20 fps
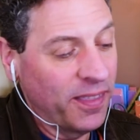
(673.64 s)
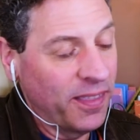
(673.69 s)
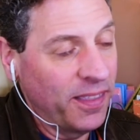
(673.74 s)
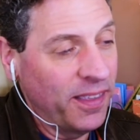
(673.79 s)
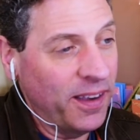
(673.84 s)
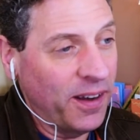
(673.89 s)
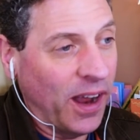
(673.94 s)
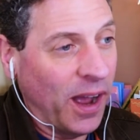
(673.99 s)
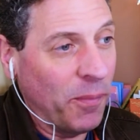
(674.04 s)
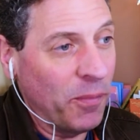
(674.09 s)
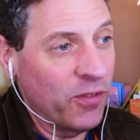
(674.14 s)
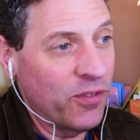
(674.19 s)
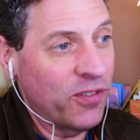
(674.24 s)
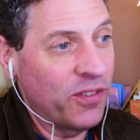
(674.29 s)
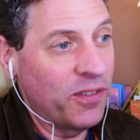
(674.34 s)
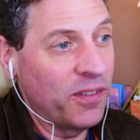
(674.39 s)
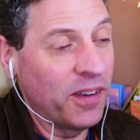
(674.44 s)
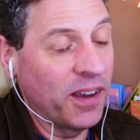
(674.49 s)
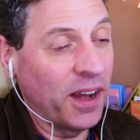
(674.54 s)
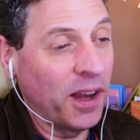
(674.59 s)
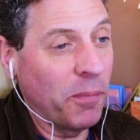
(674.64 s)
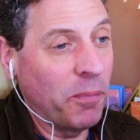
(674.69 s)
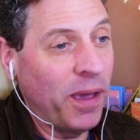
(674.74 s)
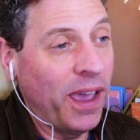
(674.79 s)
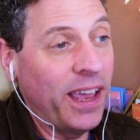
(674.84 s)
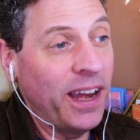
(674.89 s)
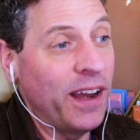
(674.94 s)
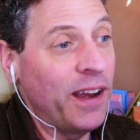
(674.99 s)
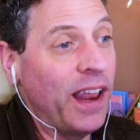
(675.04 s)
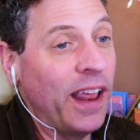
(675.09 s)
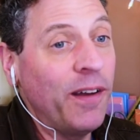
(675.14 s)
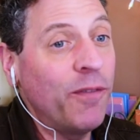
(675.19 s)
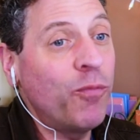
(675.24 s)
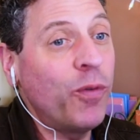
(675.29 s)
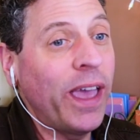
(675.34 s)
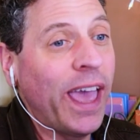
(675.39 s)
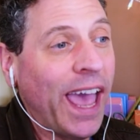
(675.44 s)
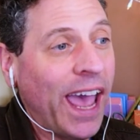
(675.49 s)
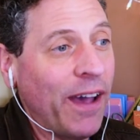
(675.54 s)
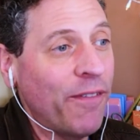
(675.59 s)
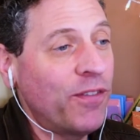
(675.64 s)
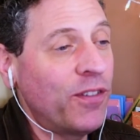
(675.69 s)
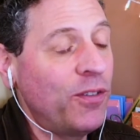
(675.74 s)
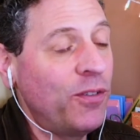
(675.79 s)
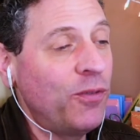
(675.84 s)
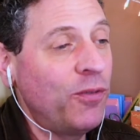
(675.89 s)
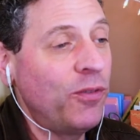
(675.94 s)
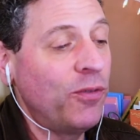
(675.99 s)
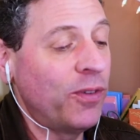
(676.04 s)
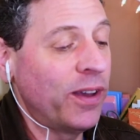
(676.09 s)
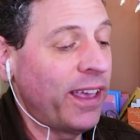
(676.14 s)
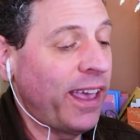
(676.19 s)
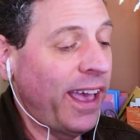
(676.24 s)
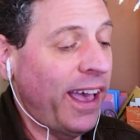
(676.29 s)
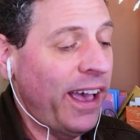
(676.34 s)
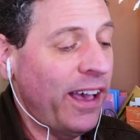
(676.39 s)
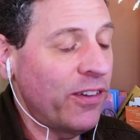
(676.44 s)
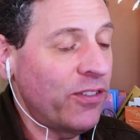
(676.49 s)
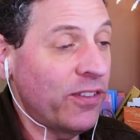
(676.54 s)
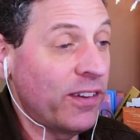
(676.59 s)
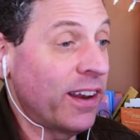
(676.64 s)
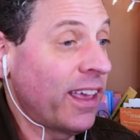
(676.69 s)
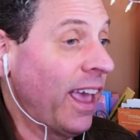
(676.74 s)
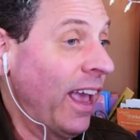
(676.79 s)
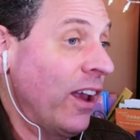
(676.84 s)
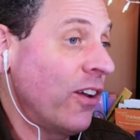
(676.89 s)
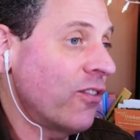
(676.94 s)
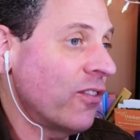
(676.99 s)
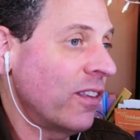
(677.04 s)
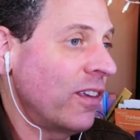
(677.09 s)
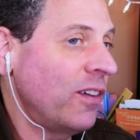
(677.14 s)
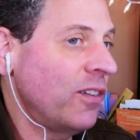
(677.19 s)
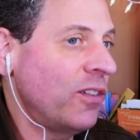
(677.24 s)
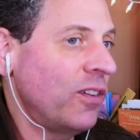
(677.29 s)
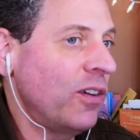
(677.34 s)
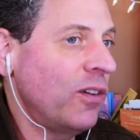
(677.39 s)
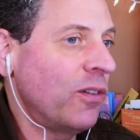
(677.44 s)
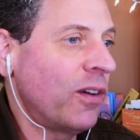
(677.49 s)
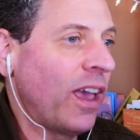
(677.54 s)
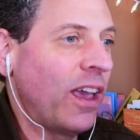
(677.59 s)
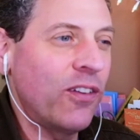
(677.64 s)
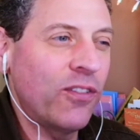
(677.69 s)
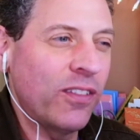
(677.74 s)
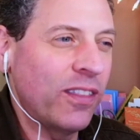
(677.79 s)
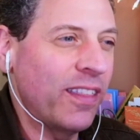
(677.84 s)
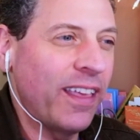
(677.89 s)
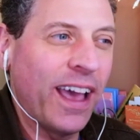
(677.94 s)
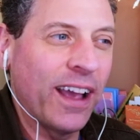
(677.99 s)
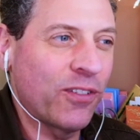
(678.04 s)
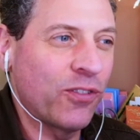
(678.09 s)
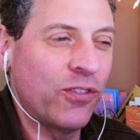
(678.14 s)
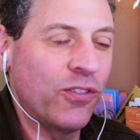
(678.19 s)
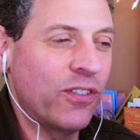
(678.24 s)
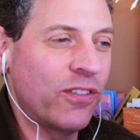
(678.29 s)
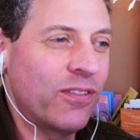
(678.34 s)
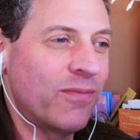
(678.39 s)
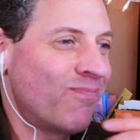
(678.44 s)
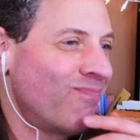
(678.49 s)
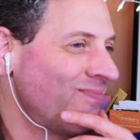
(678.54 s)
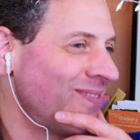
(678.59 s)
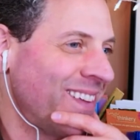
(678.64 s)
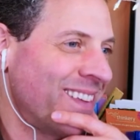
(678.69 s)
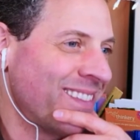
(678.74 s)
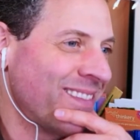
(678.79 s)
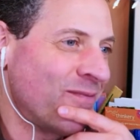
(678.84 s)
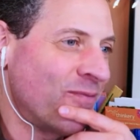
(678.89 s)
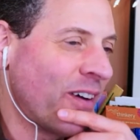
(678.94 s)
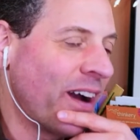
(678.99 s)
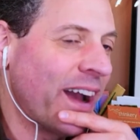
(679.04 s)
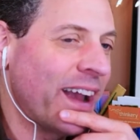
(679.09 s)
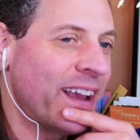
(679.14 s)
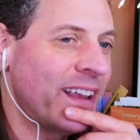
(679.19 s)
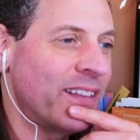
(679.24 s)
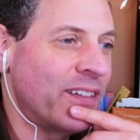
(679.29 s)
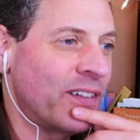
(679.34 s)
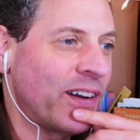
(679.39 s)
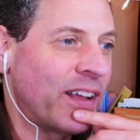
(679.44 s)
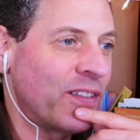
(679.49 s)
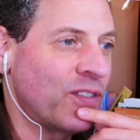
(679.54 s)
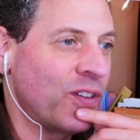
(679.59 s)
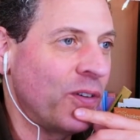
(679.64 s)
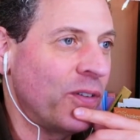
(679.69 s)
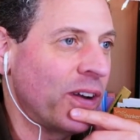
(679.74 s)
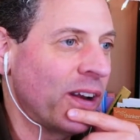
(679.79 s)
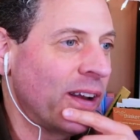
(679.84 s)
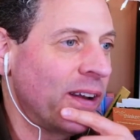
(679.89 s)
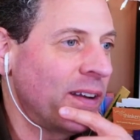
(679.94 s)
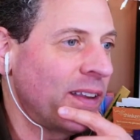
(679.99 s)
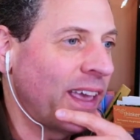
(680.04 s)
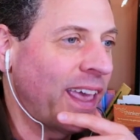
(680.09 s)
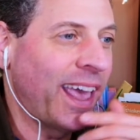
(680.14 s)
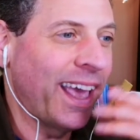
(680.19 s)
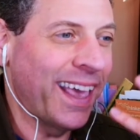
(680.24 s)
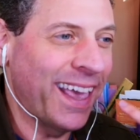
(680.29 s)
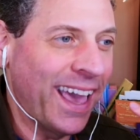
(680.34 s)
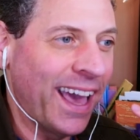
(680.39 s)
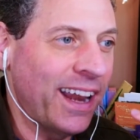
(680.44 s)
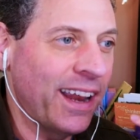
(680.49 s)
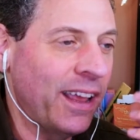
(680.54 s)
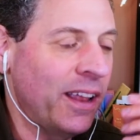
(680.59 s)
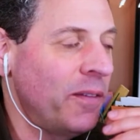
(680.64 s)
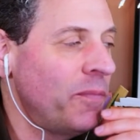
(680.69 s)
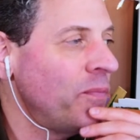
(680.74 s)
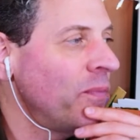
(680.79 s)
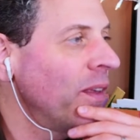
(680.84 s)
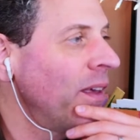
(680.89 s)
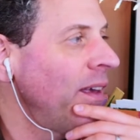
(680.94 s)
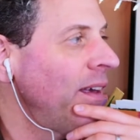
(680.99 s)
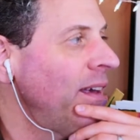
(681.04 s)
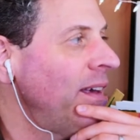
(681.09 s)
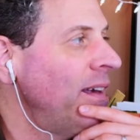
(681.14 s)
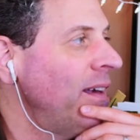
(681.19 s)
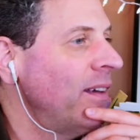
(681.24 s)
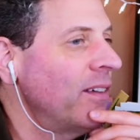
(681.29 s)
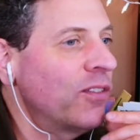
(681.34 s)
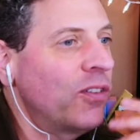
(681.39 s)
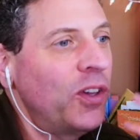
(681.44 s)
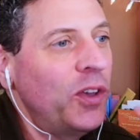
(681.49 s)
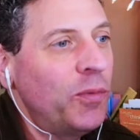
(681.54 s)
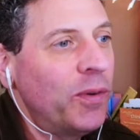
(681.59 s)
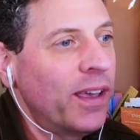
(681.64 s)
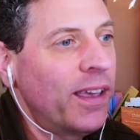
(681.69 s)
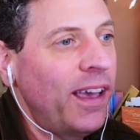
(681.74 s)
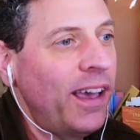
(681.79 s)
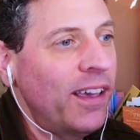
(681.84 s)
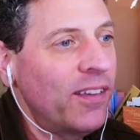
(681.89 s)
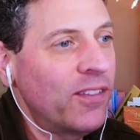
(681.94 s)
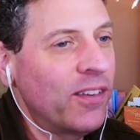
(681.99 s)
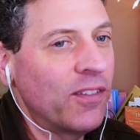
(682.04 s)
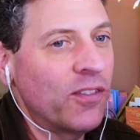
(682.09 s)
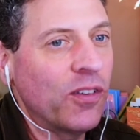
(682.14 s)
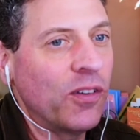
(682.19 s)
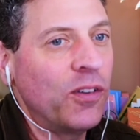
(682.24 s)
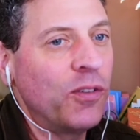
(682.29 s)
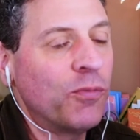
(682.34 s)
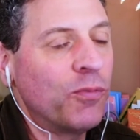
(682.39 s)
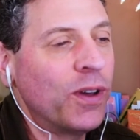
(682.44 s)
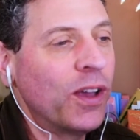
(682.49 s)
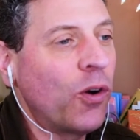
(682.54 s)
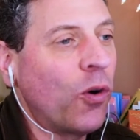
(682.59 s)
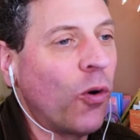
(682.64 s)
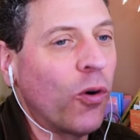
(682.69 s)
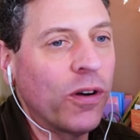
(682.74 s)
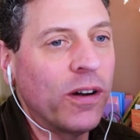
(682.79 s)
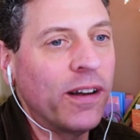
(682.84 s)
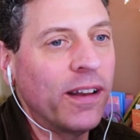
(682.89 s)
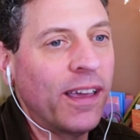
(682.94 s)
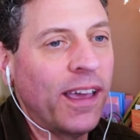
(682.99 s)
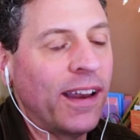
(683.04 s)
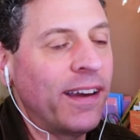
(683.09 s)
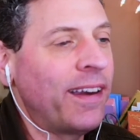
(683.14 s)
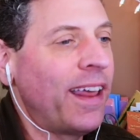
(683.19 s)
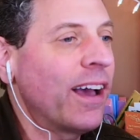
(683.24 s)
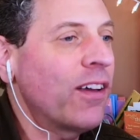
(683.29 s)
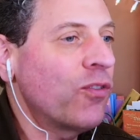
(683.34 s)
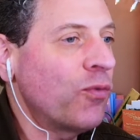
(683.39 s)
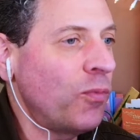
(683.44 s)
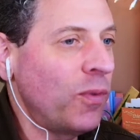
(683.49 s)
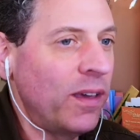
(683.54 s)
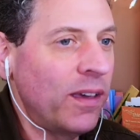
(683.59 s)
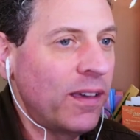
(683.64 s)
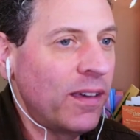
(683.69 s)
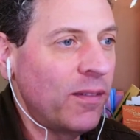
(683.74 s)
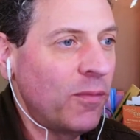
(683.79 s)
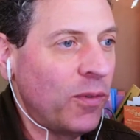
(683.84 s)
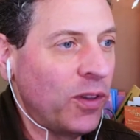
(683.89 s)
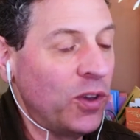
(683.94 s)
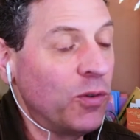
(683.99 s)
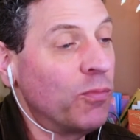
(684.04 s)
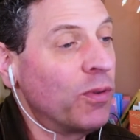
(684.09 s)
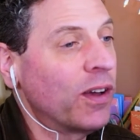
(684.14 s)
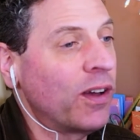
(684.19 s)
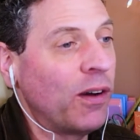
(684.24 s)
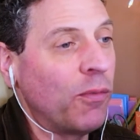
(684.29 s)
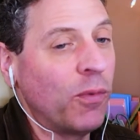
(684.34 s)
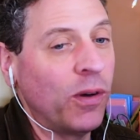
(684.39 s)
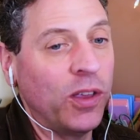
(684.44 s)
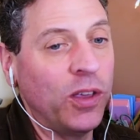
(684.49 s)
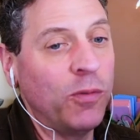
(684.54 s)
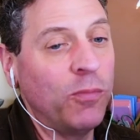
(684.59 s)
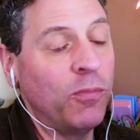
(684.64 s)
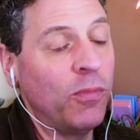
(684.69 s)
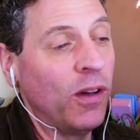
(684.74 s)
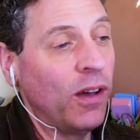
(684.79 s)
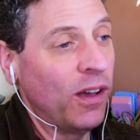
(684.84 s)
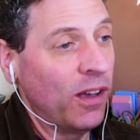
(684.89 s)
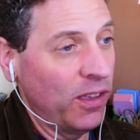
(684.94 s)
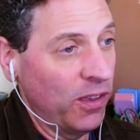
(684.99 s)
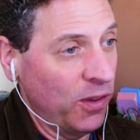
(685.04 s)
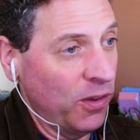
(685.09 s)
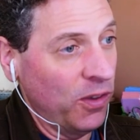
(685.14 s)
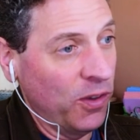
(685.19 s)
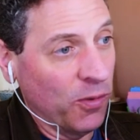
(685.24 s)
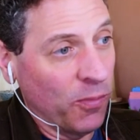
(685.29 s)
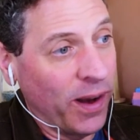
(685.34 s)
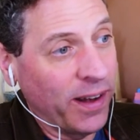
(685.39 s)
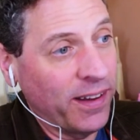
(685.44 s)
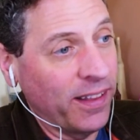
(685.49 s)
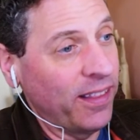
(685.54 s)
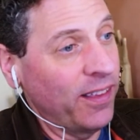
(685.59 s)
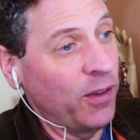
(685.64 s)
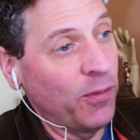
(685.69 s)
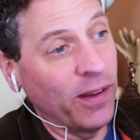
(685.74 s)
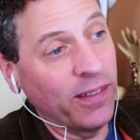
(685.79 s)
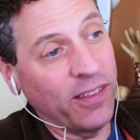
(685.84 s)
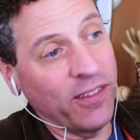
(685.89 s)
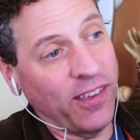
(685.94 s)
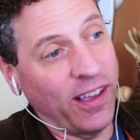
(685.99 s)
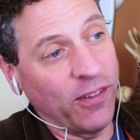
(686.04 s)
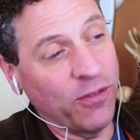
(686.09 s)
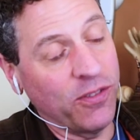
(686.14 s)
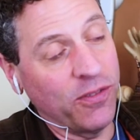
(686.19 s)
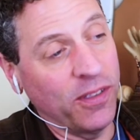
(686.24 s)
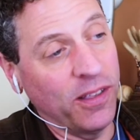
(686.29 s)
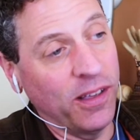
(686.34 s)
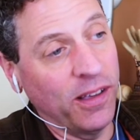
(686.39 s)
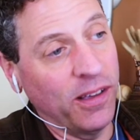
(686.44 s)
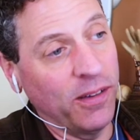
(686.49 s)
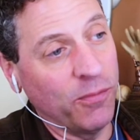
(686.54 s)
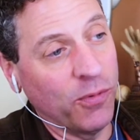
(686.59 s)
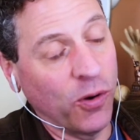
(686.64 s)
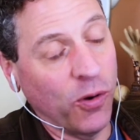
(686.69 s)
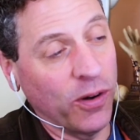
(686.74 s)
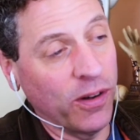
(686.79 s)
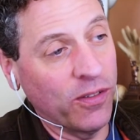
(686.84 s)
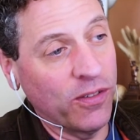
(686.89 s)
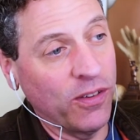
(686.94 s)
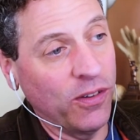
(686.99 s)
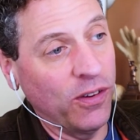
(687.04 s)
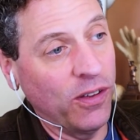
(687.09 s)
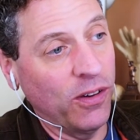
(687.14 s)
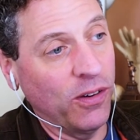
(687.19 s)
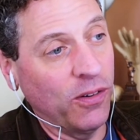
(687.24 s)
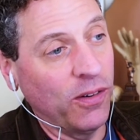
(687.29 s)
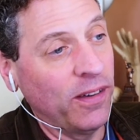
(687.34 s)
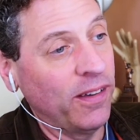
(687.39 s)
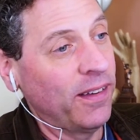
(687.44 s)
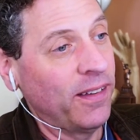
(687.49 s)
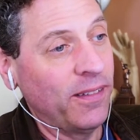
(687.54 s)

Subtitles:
you know, how much you're getting paid. And if we have to recast, and occasionally you do, occasionally the actor just isn't right. They're not doing it. They can't get it. So you recast it. So you record it again next week. When you rent the recording studio